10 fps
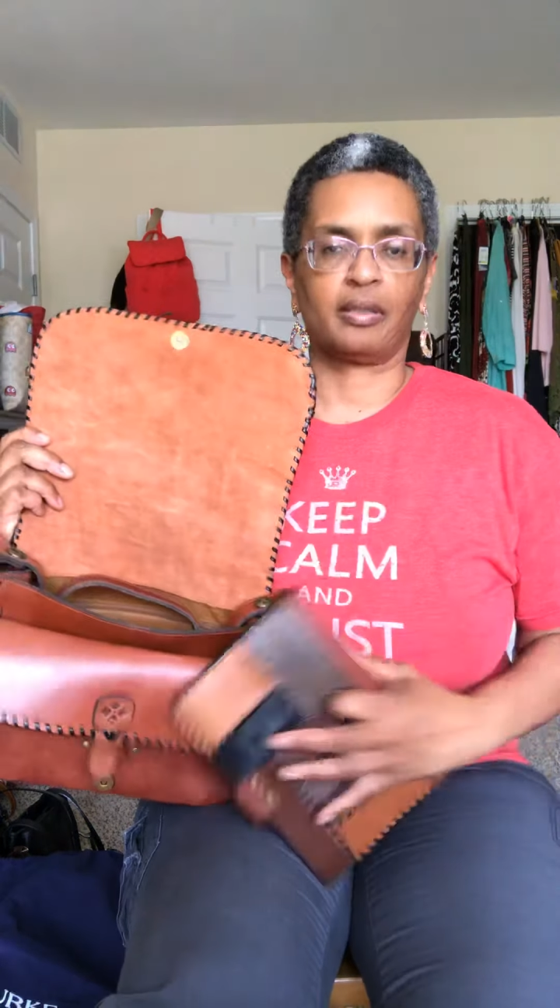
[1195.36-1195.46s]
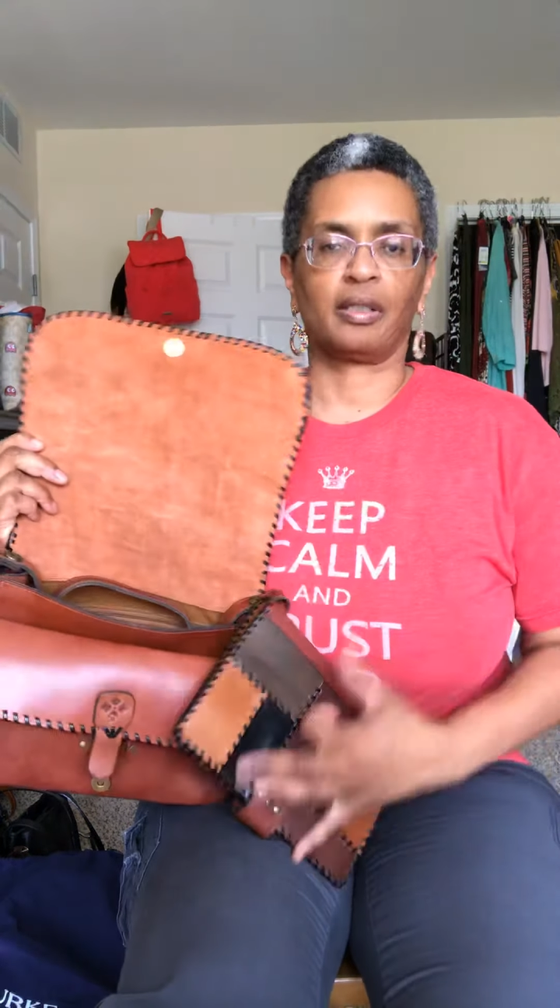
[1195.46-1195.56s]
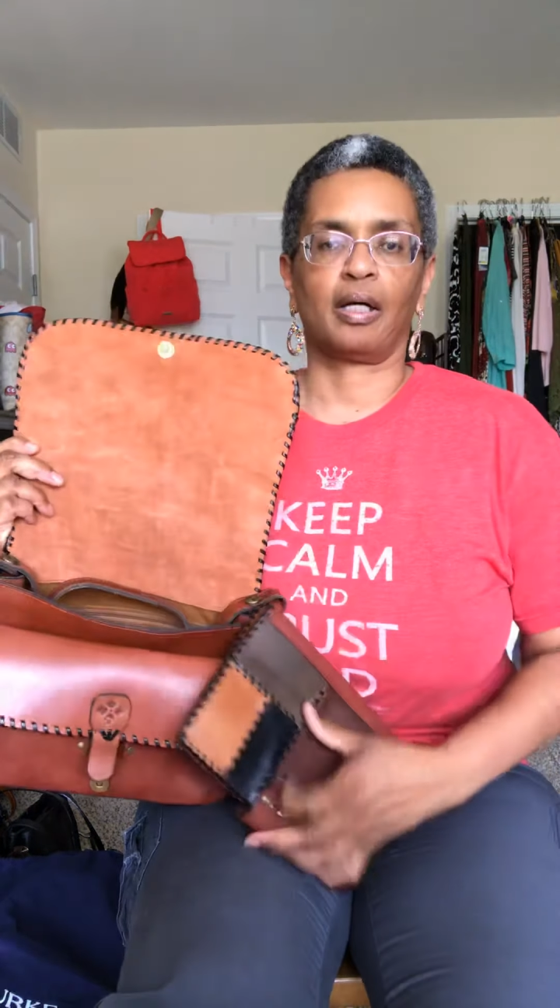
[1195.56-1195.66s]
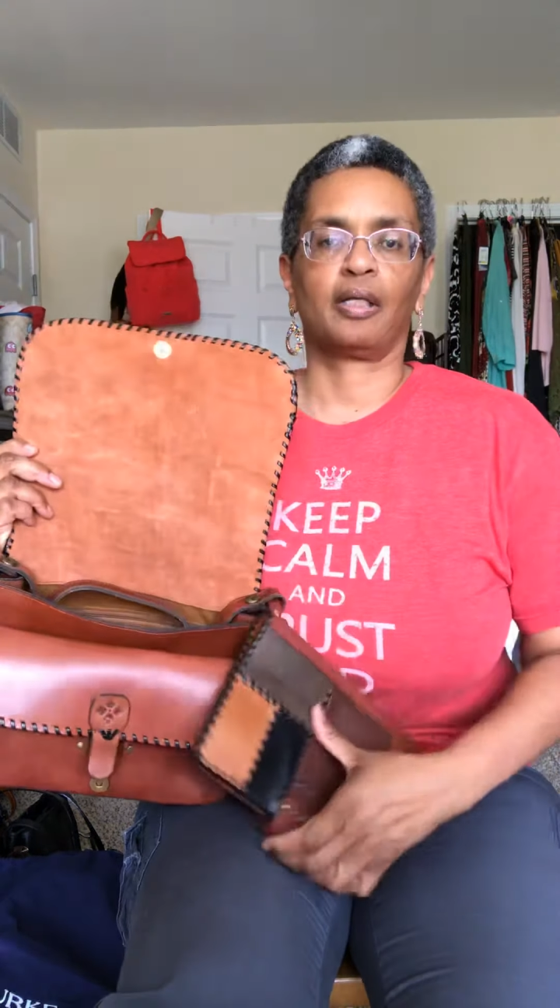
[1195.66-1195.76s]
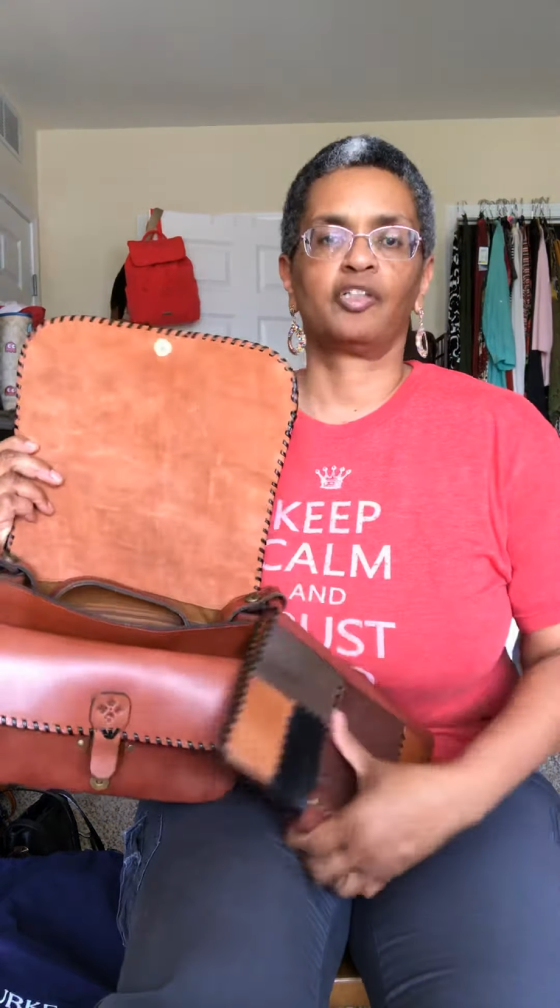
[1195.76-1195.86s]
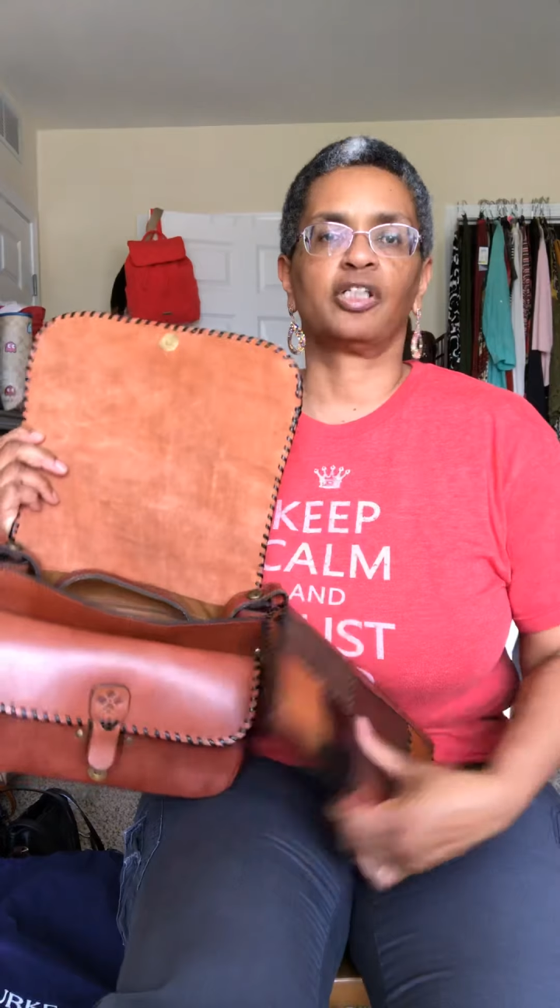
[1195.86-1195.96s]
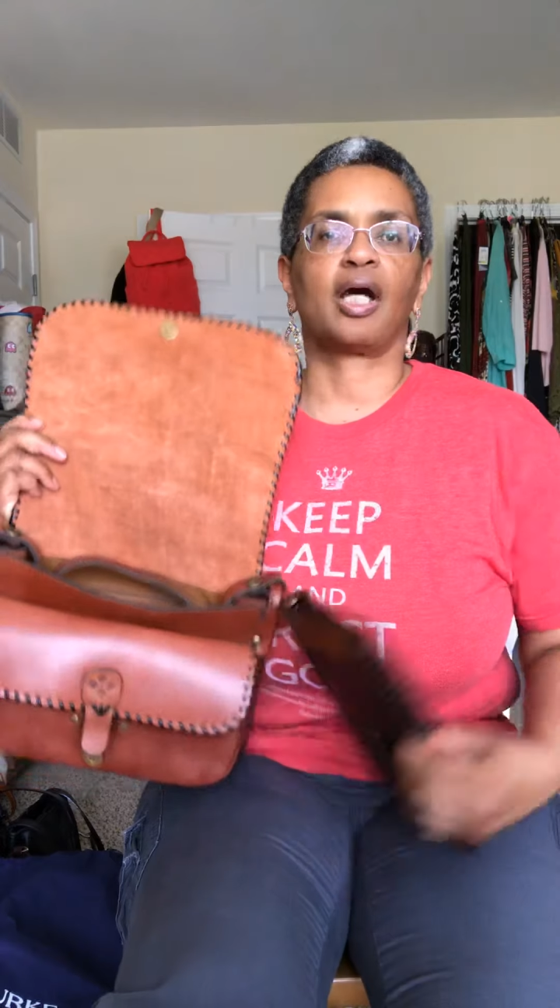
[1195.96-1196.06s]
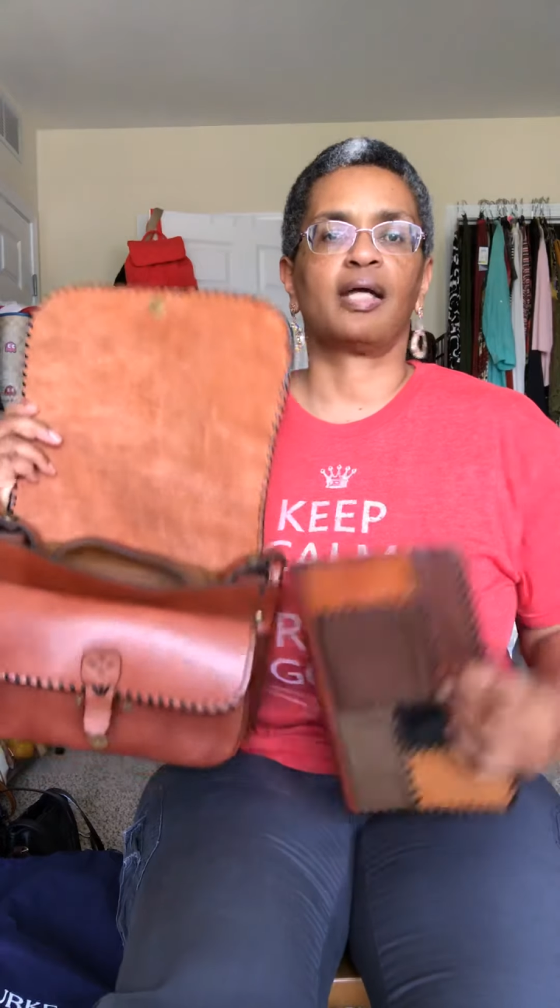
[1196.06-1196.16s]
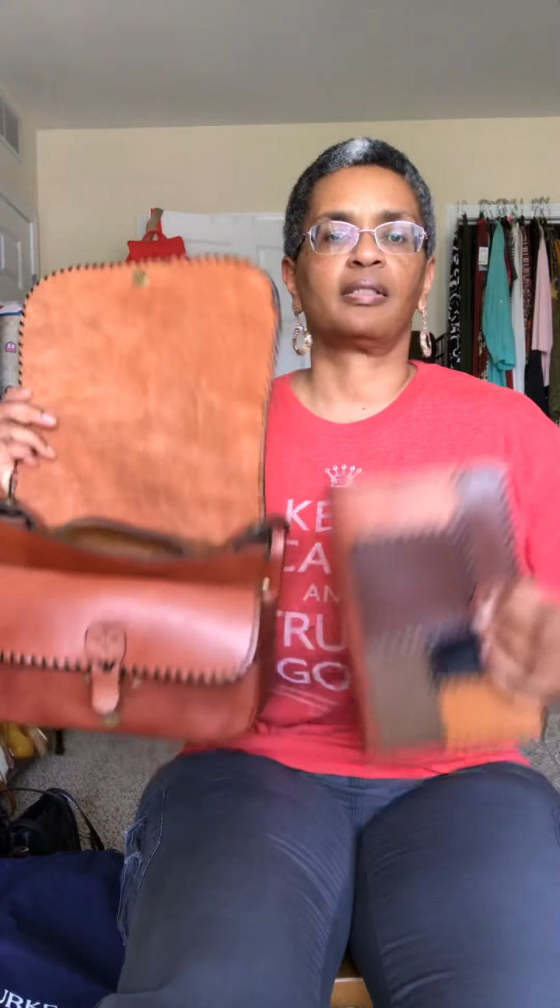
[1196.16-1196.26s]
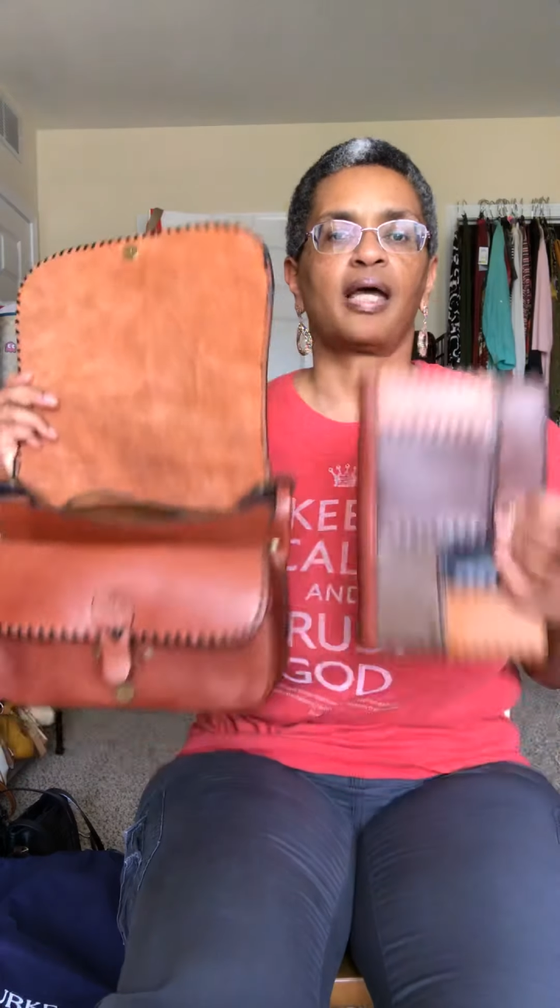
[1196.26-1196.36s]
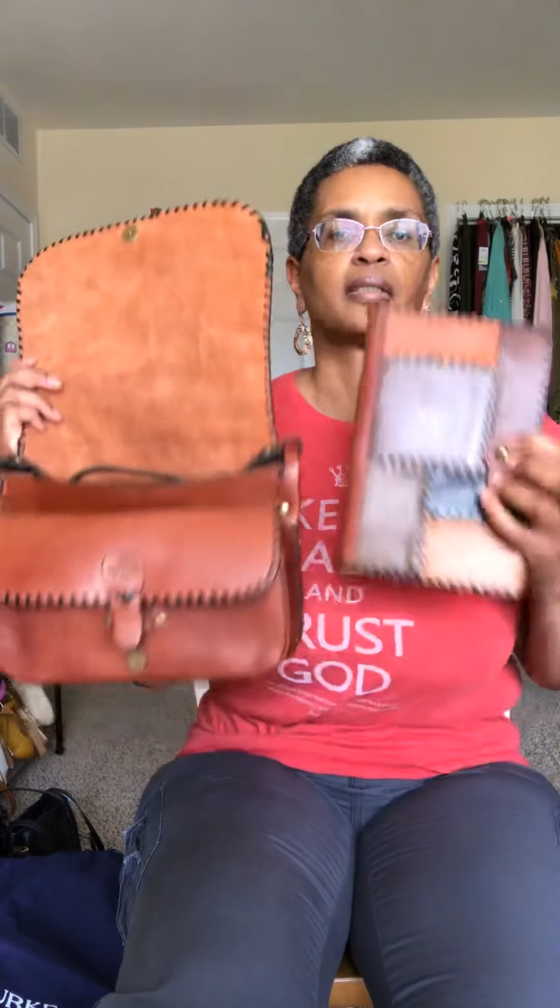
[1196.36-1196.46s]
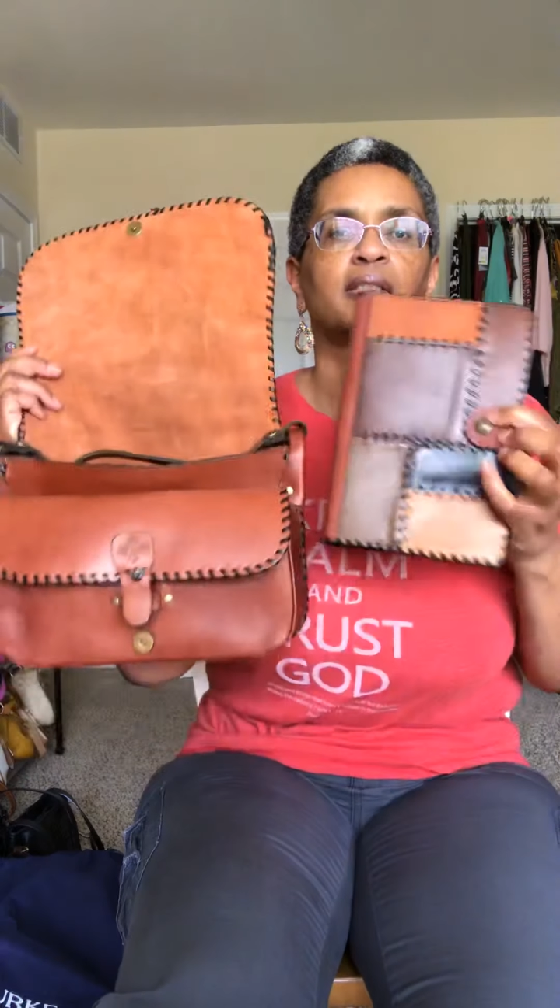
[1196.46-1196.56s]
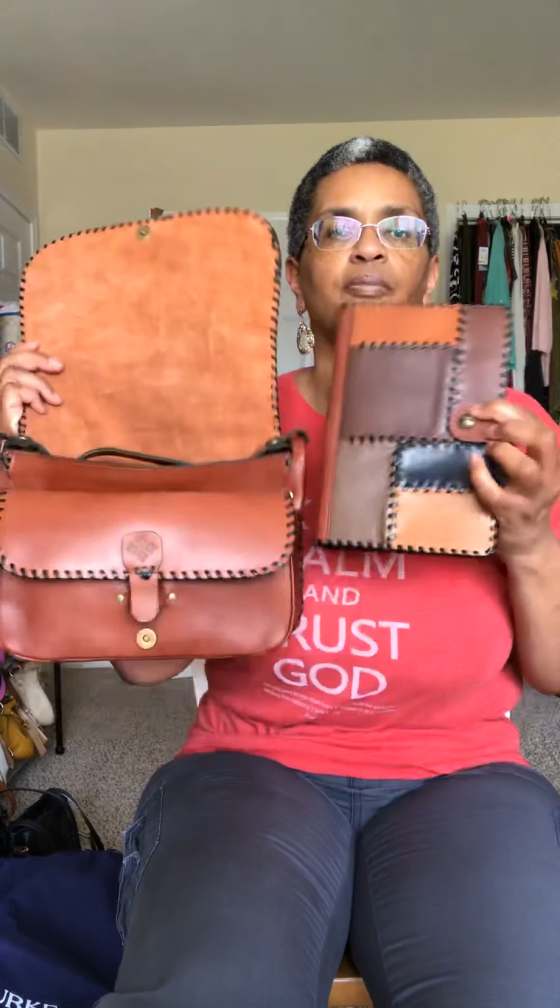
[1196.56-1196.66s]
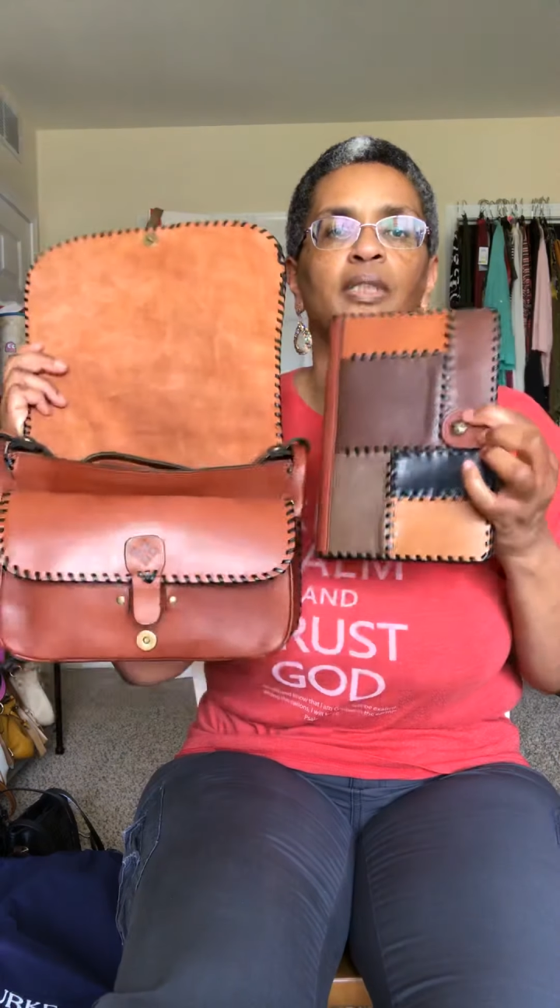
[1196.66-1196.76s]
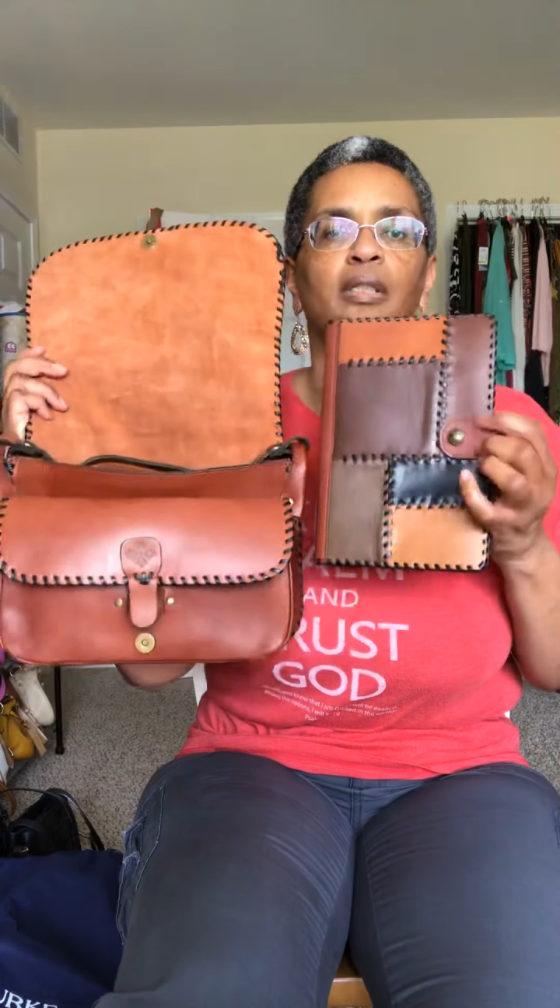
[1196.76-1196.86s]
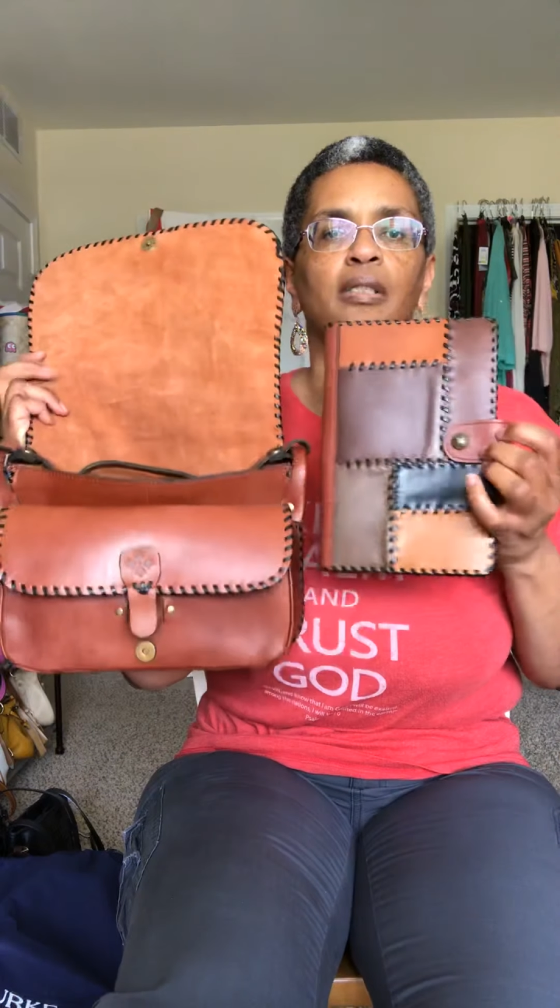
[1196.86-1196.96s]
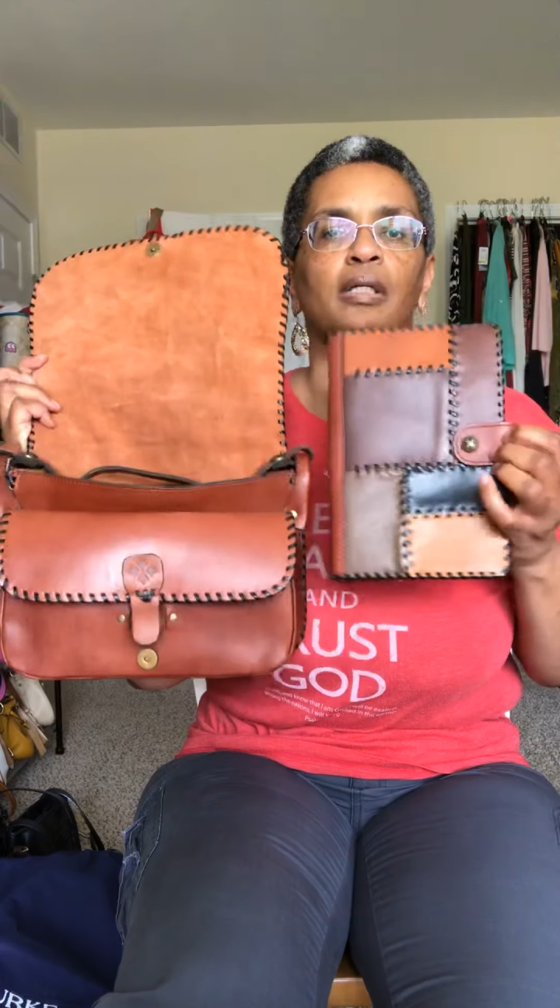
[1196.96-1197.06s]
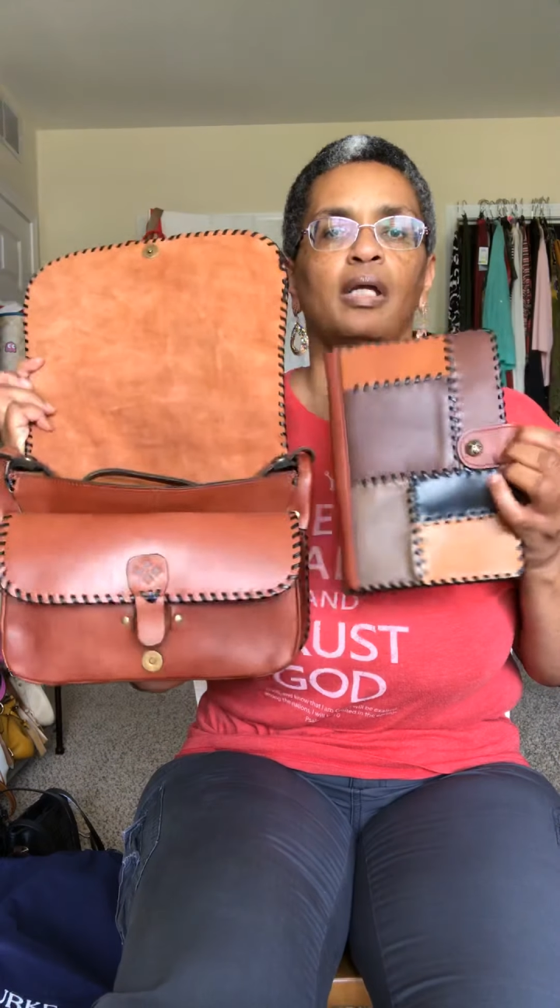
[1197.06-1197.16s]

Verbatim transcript: and uh, she contacted